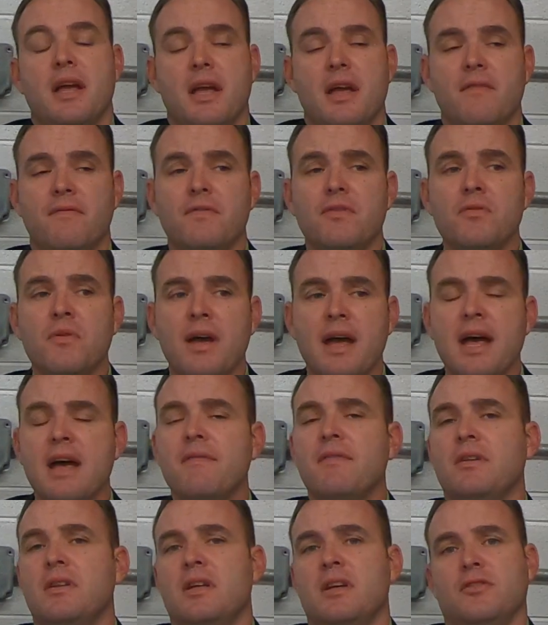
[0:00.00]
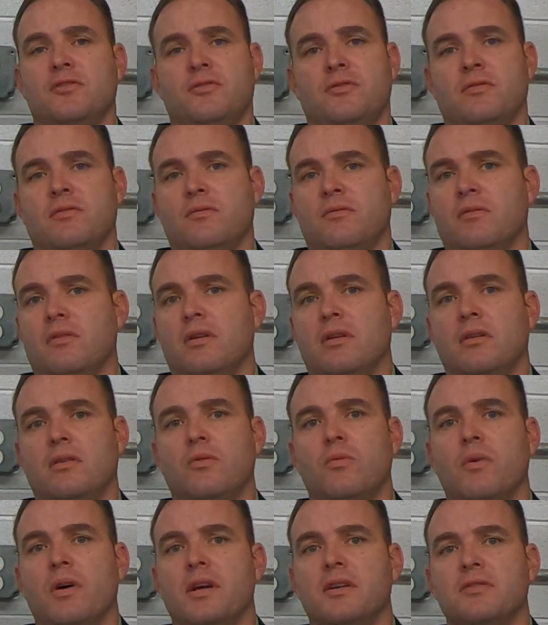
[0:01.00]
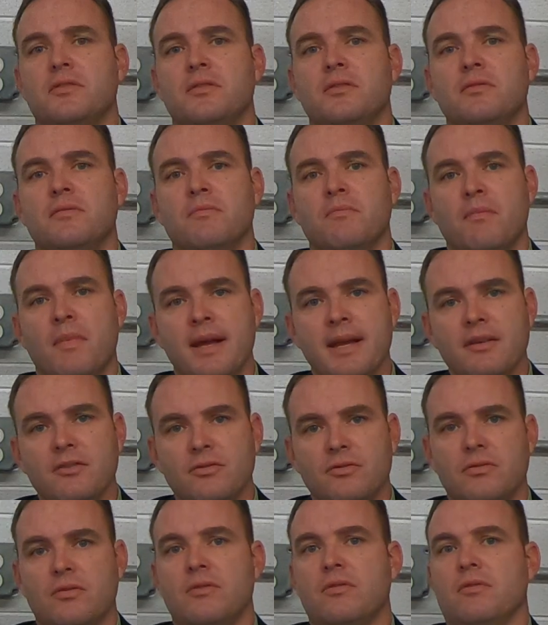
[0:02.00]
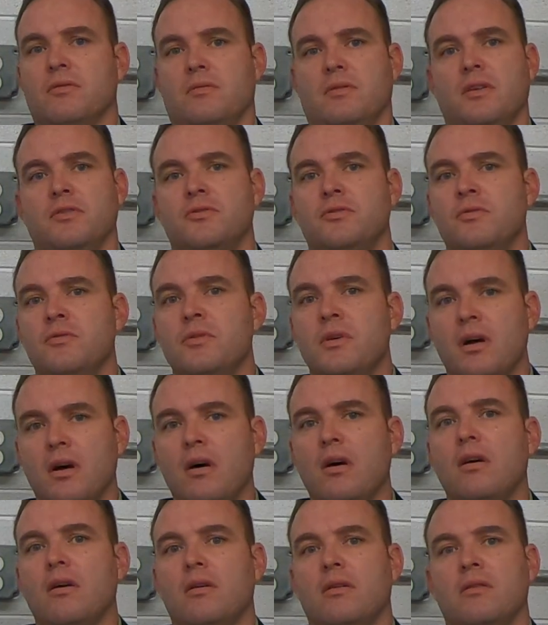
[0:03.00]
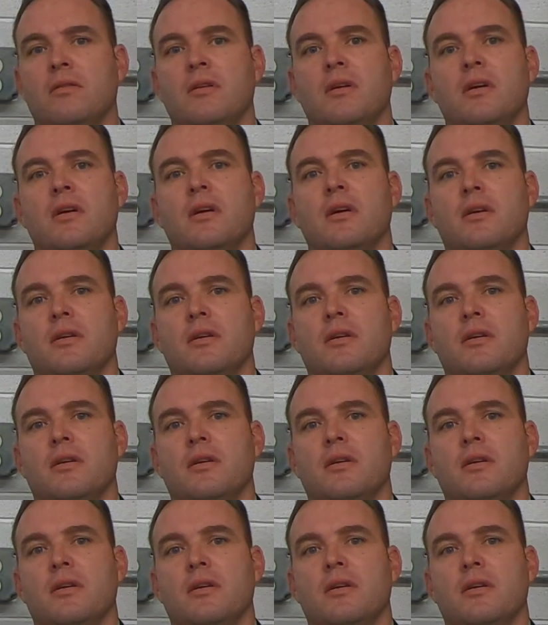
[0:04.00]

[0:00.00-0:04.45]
If you have additional questions, make sure that you call